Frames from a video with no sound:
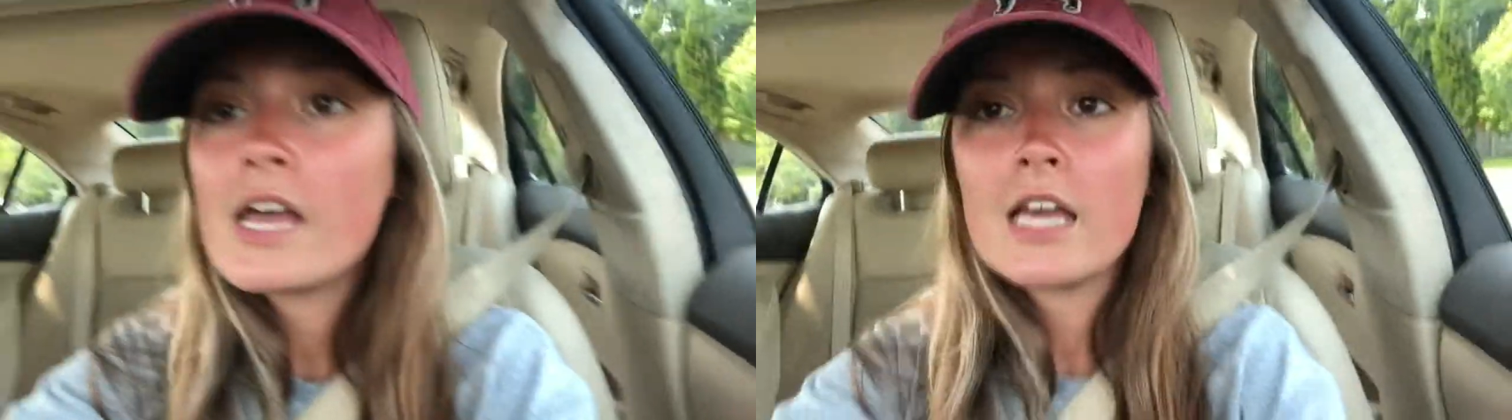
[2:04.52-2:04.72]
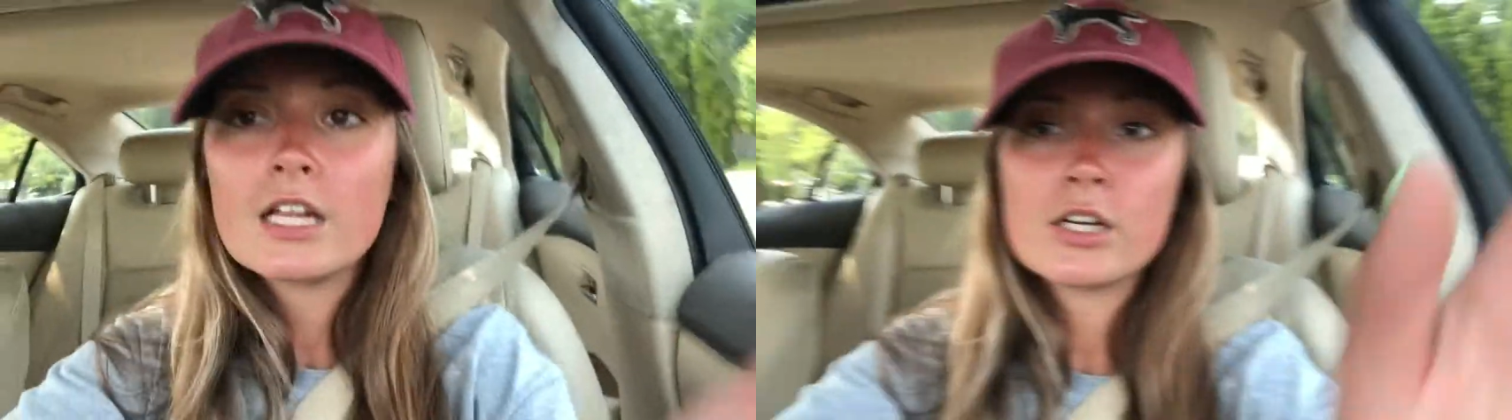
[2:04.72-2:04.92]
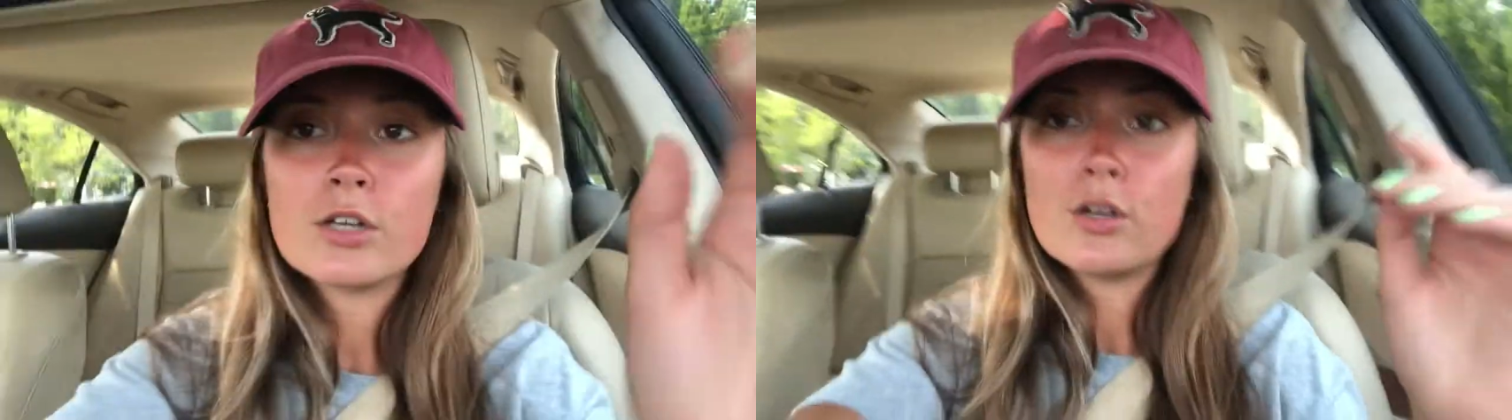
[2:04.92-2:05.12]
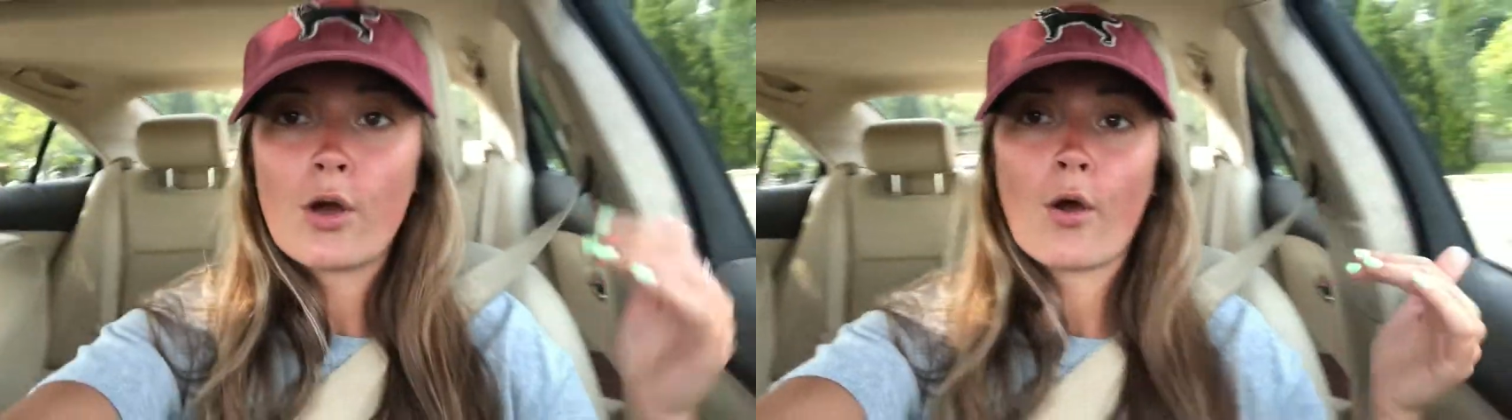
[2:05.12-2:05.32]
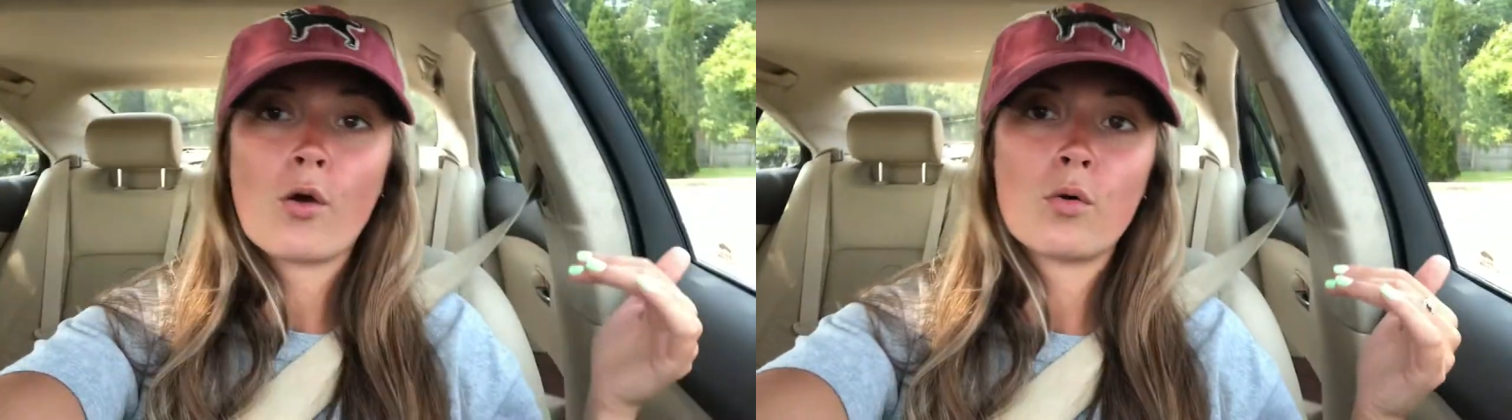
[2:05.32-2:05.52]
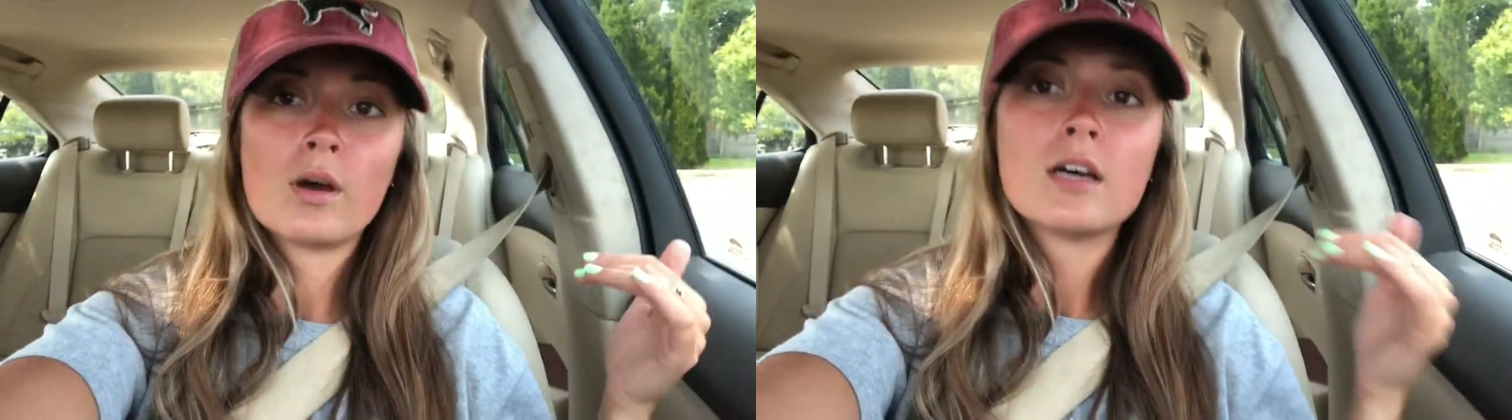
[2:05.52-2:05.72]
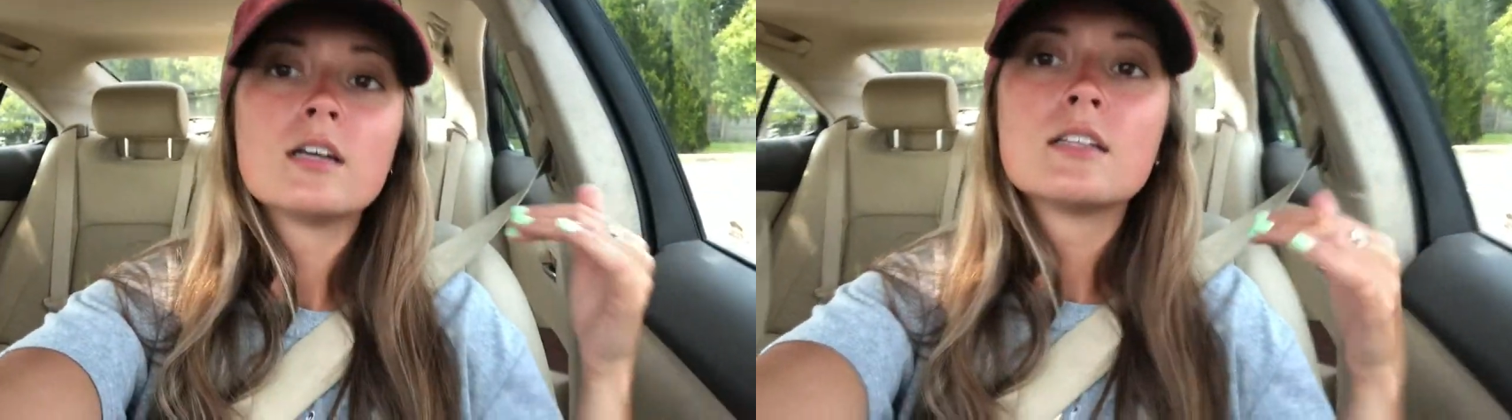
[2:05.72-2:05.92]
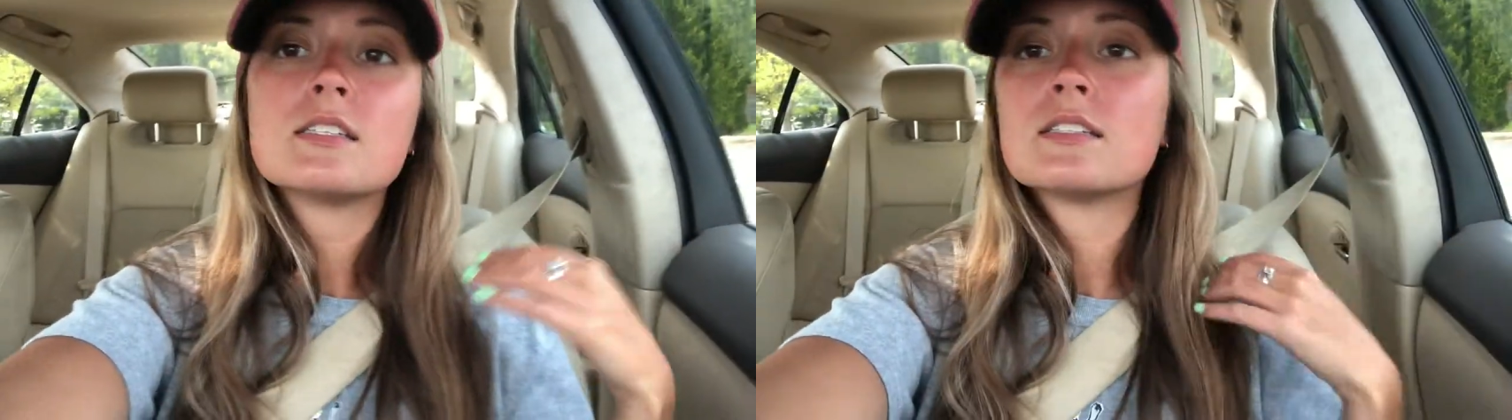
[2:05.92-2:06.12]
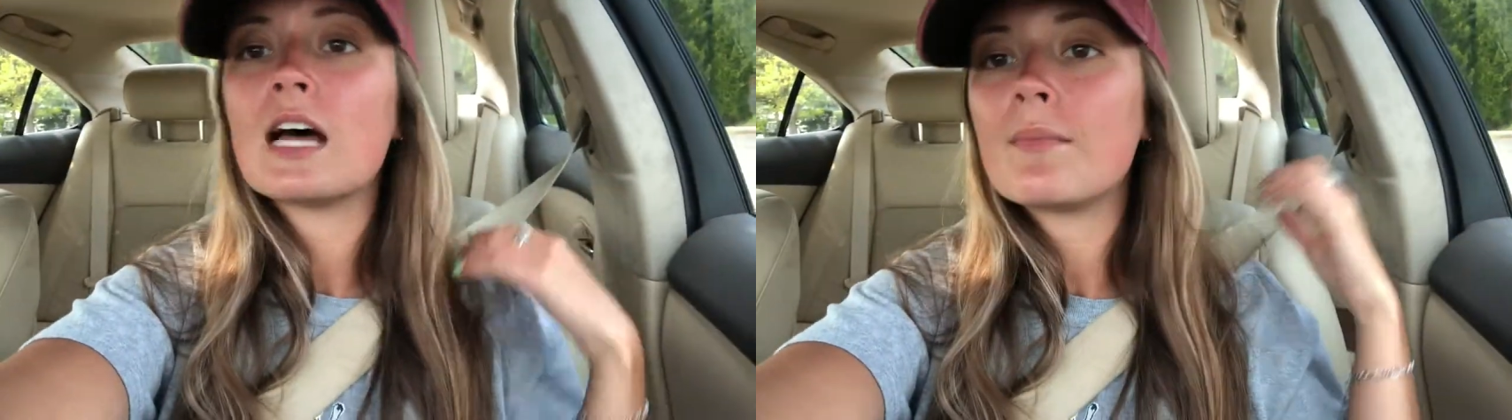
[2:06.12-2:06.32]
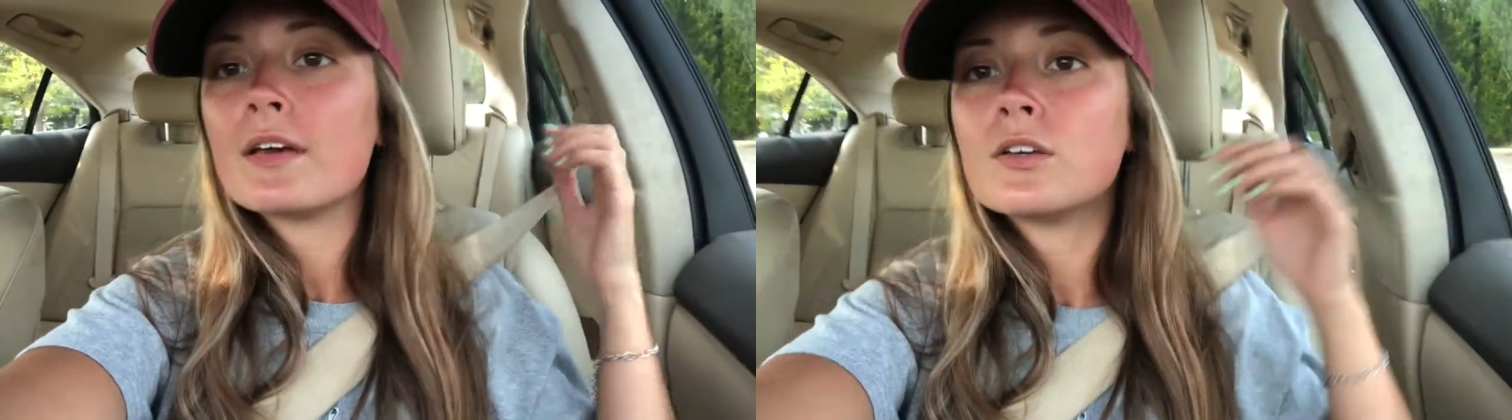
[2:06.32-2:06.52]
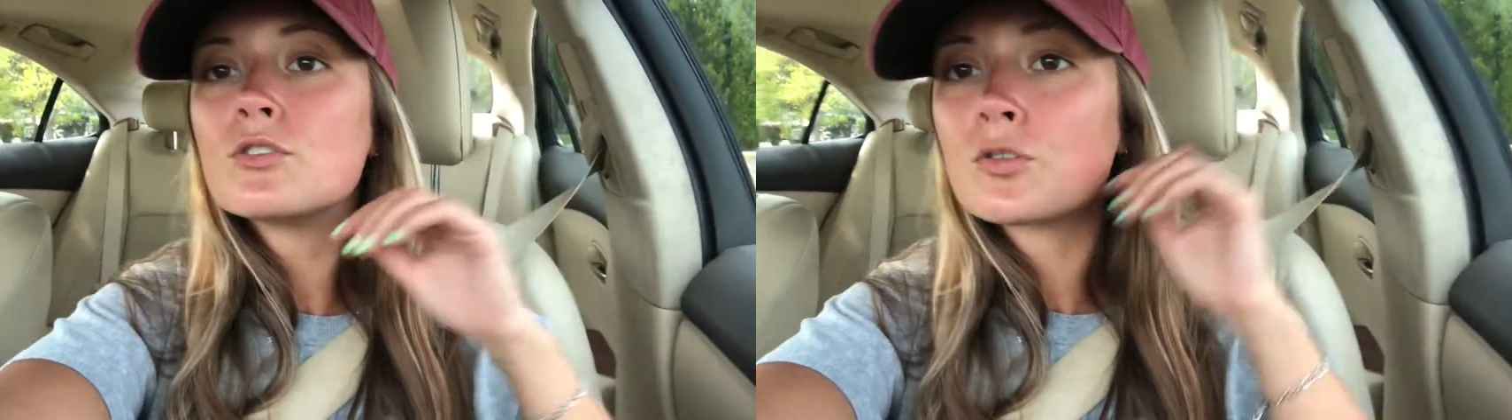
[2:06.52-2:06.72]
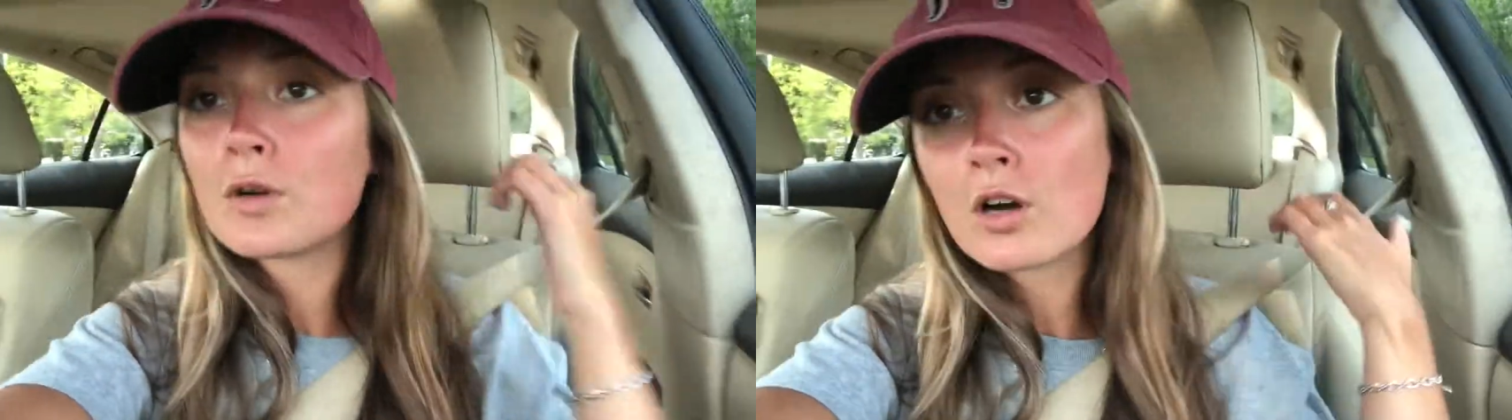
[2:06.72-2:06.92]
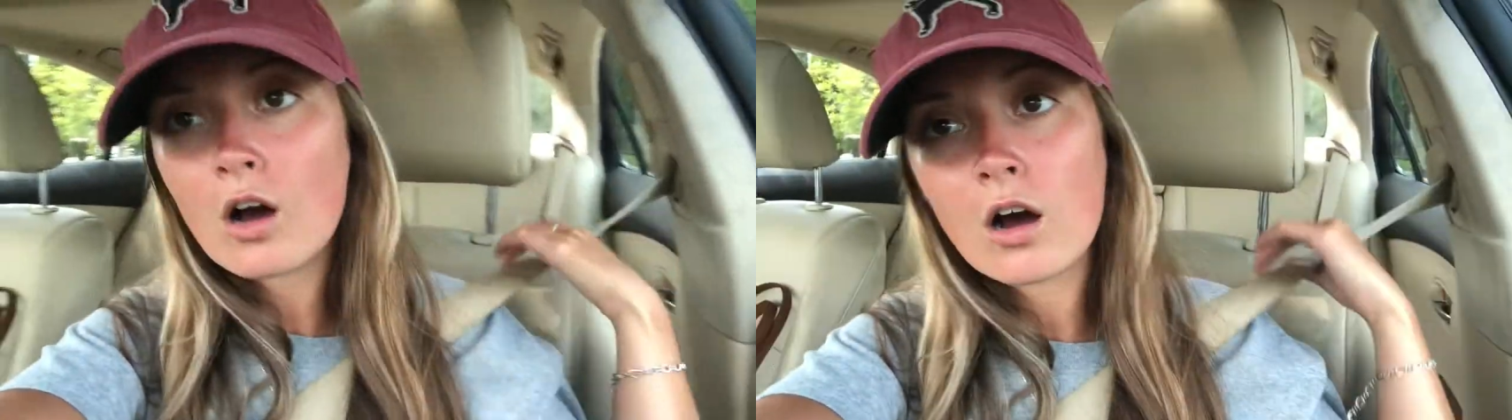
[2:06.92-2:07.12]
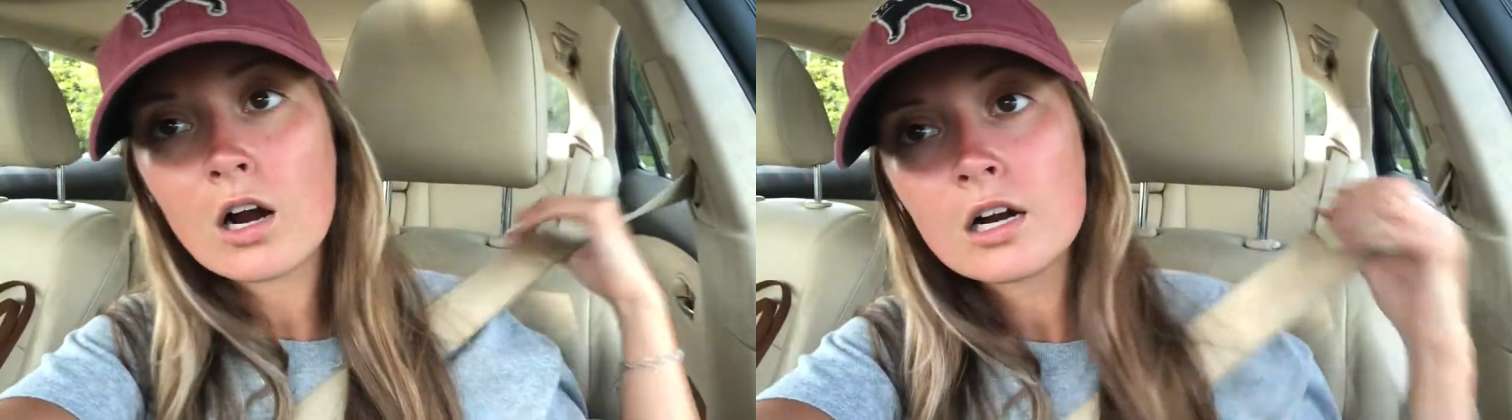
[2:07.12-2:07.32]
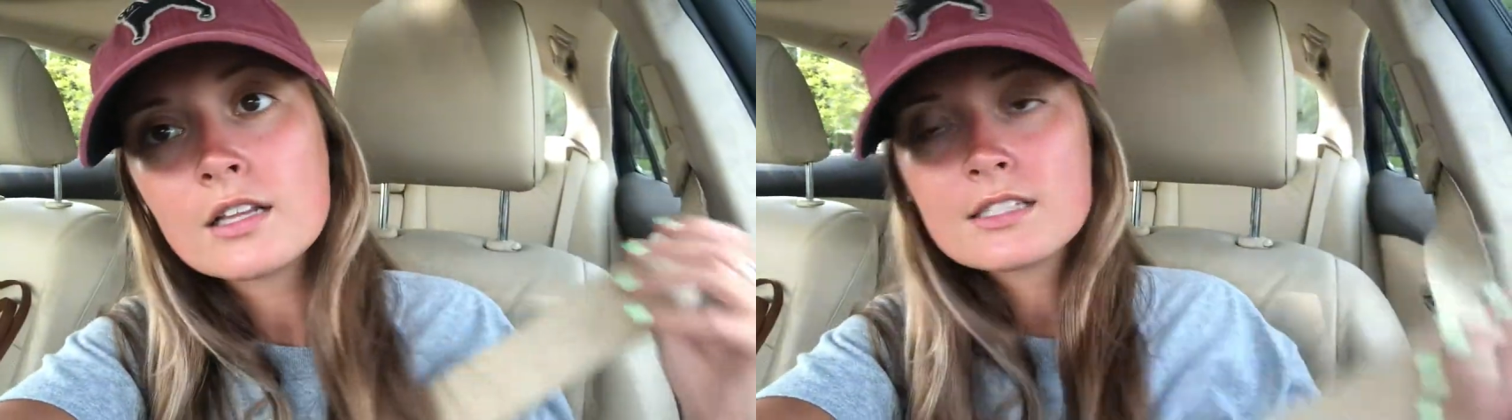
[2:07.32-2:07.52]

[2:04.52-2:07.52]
And no, this is not my usual car.